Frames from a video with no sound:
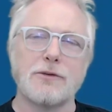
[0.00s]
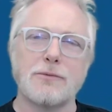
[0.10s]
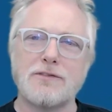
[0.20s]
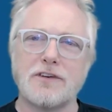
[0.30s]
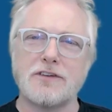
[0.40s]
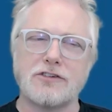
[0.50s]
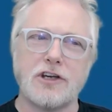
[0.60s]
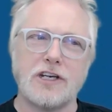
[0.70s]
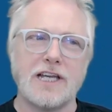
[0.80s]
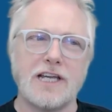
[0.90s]
is that we've had this
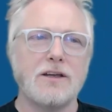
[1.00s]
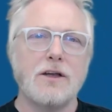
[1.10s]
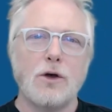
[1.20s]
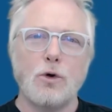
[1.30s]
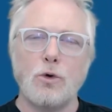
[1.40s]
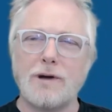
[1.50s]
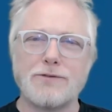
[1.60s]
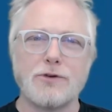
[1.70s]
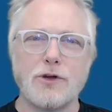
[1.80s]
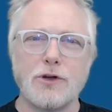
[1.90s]
journey all the
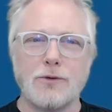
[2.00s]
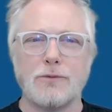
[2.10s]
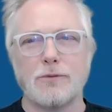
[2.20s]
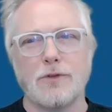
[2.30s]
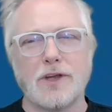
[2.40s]
way through.